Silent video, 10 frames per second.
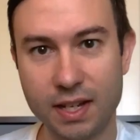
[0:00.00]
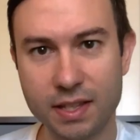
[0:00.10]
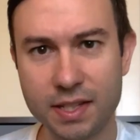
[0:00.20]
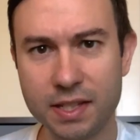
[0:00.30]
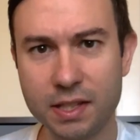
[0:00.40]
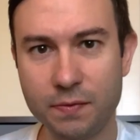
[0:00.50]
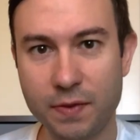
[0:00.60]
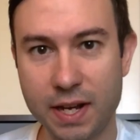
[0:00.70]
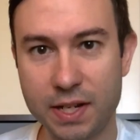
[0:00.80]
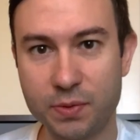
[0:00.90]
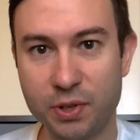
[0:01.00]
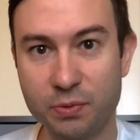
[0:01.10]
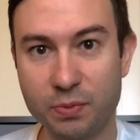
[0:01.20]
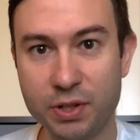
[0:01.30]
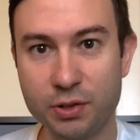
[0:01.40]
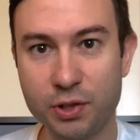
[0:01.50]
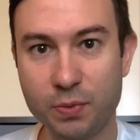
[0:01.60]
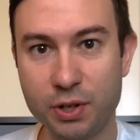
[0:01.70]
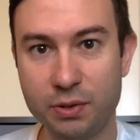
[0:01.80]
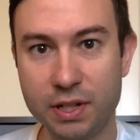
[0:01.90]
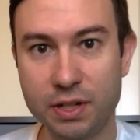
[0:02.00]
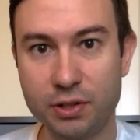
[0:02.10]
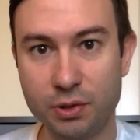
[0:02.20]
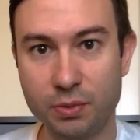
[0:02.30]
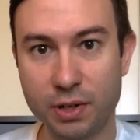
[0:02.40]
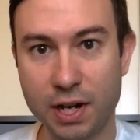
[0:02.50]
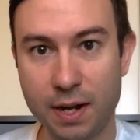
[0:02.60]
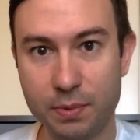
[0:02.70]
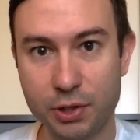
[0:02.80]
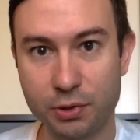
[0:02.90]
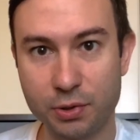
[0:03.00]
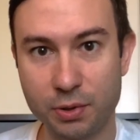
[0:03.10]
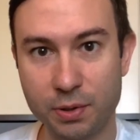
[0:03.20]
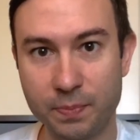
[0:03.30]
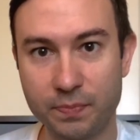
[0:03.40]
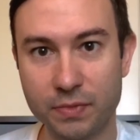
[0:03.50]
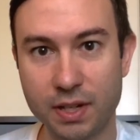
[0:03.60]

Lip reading: This is the phase where you research what you need to do to accomplish your goal